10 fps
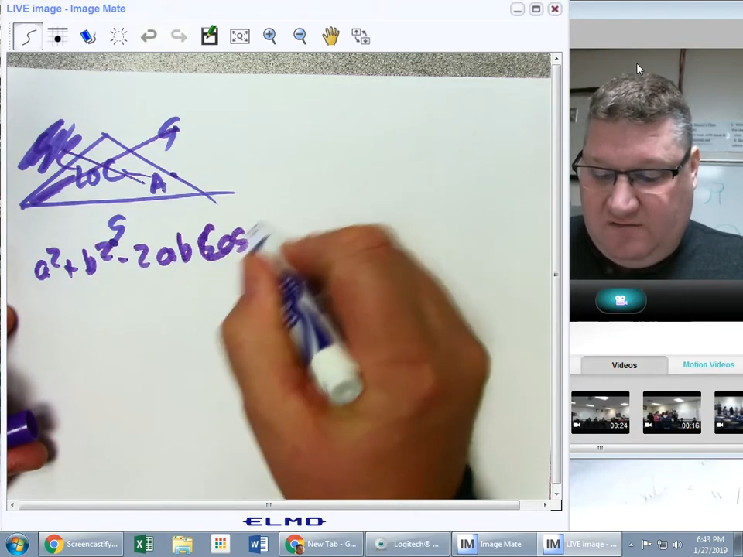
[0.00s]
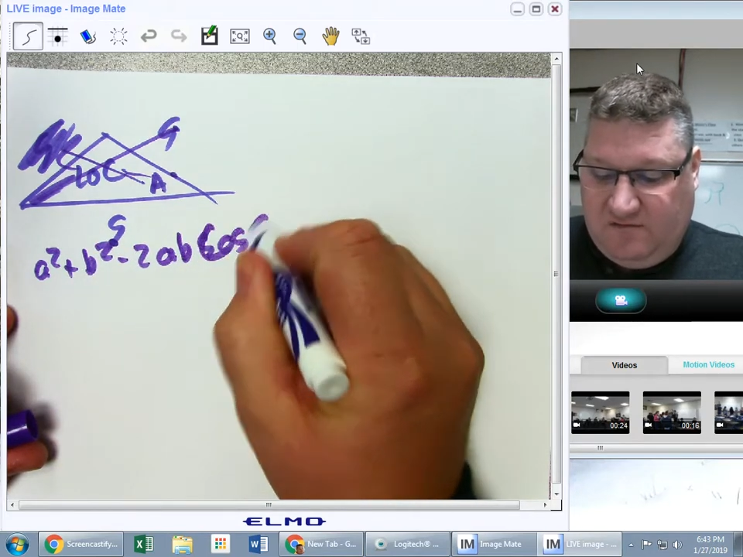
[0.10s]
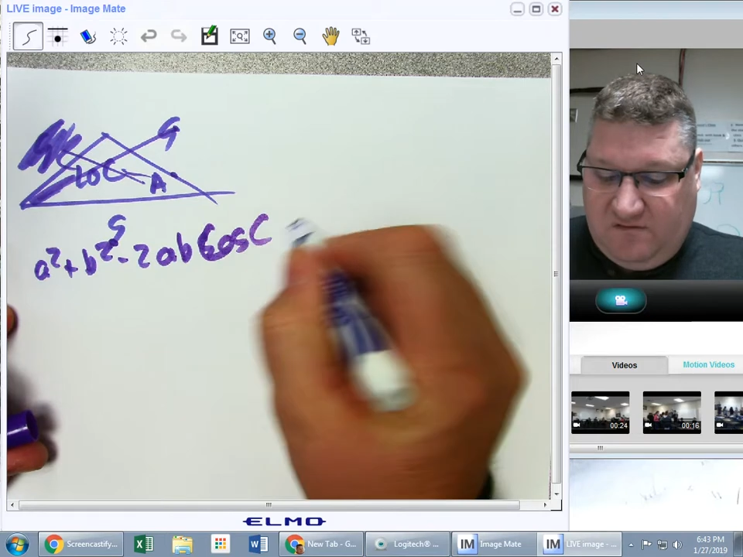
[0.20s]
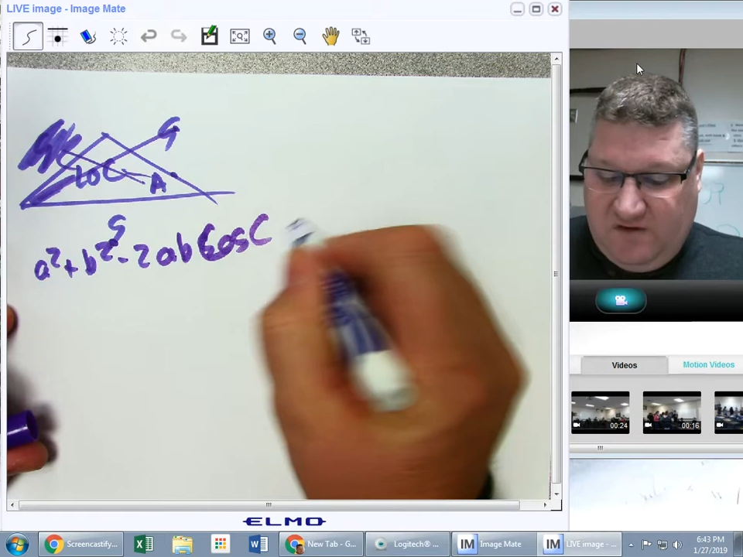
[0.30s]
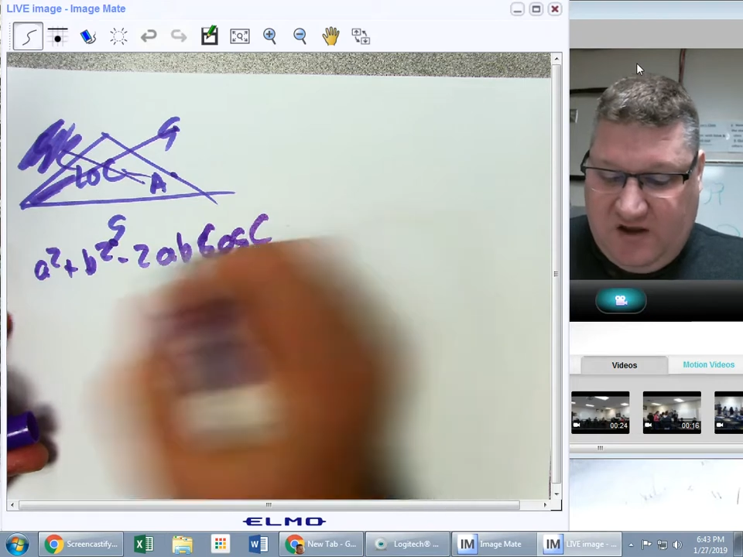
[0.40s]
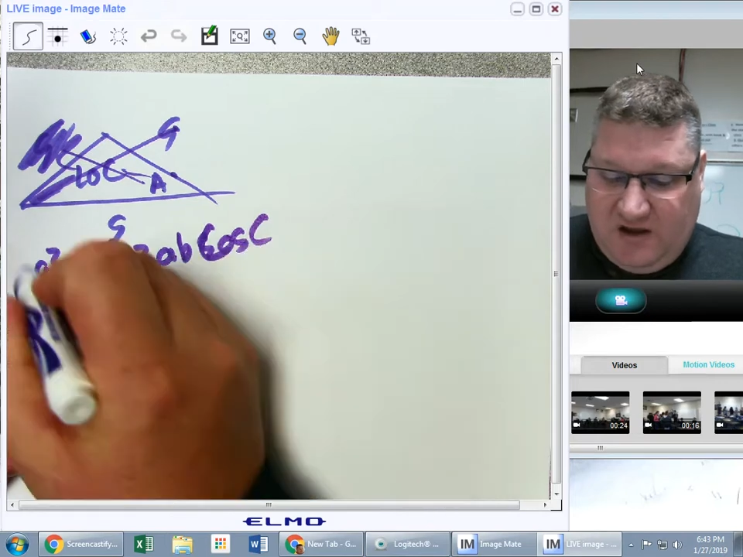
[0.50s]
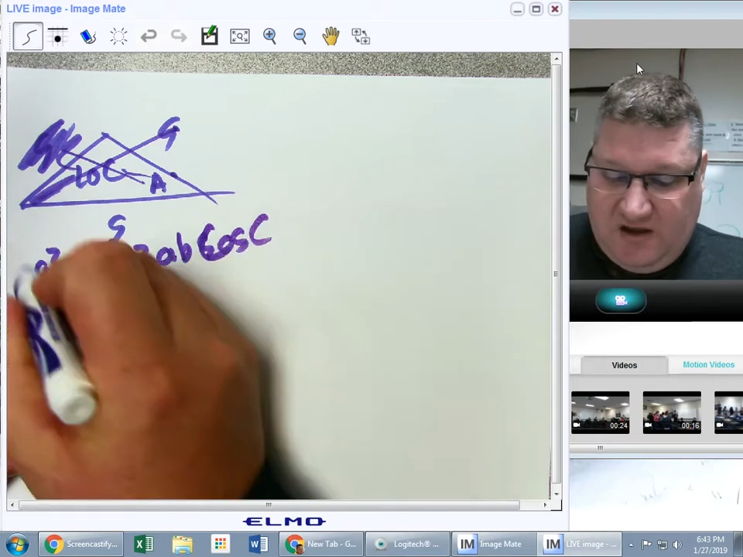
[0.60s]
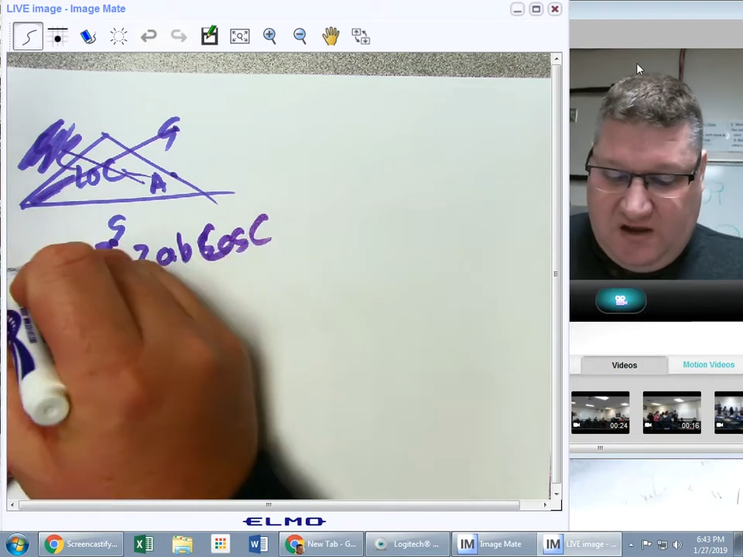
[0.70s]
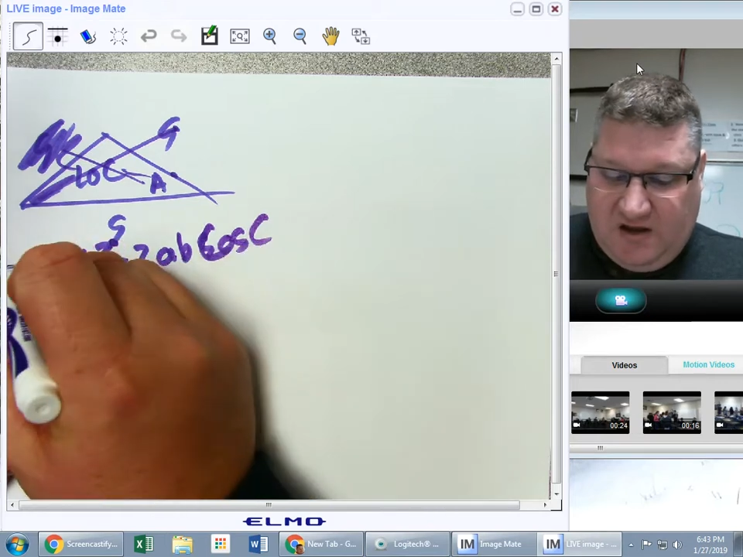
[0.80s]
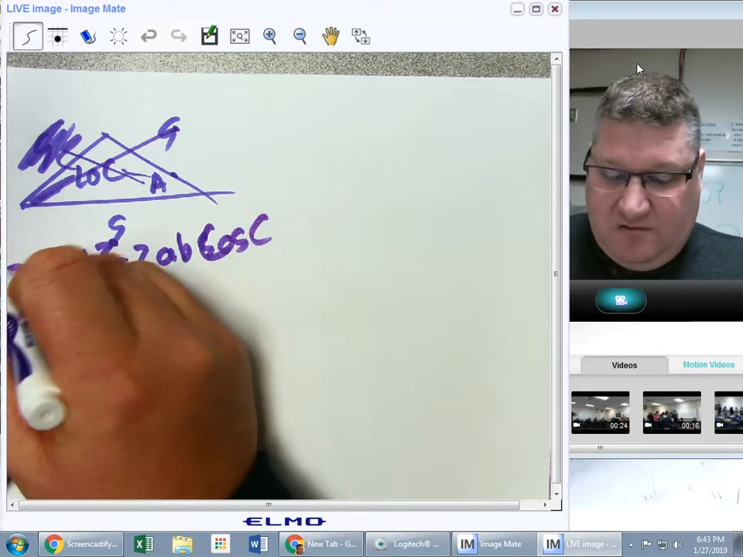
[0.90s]

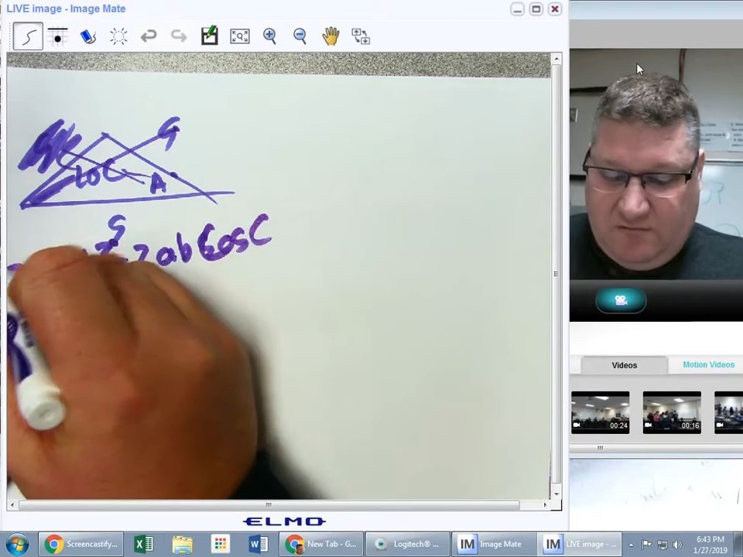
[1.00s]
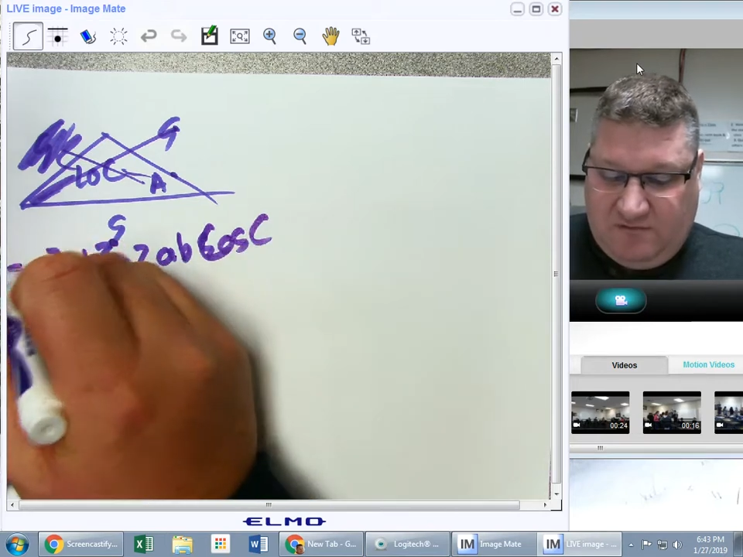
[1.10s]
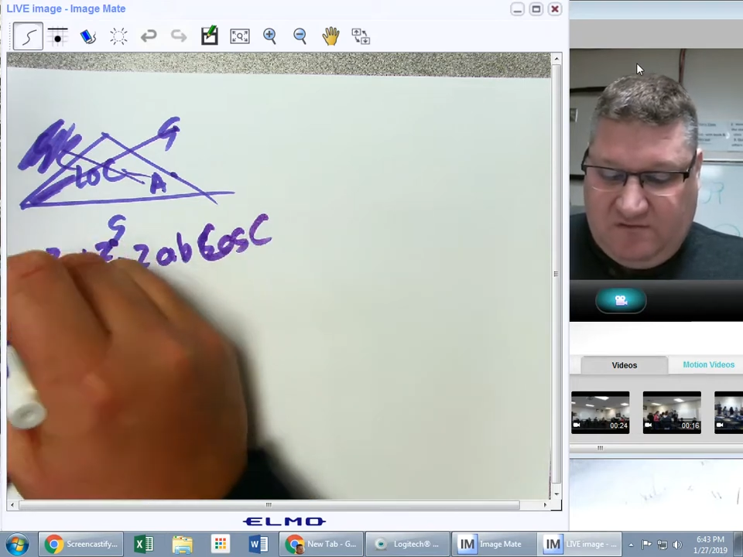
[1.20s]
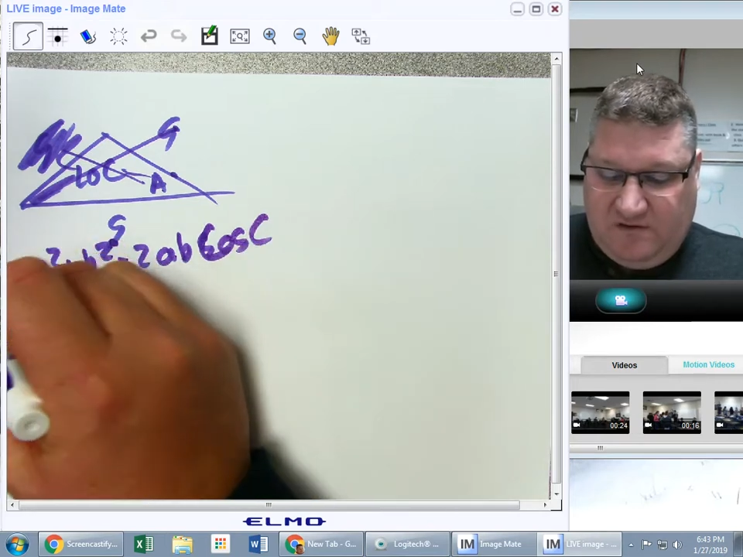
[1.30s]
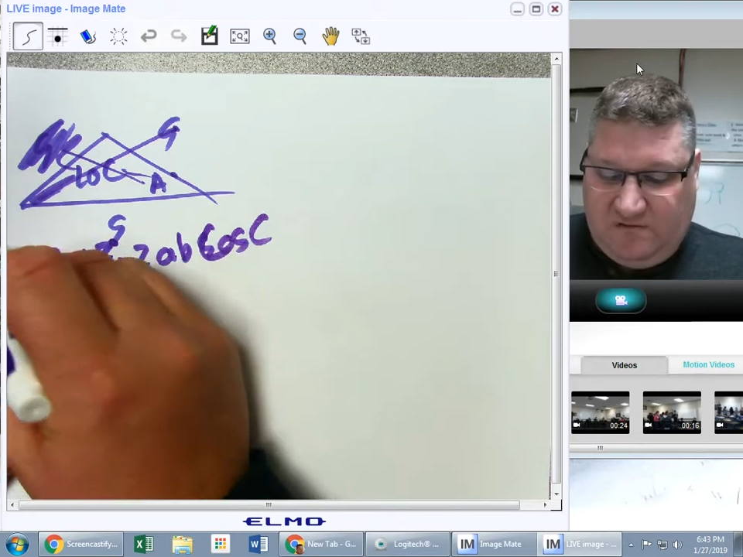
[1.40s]
c equals c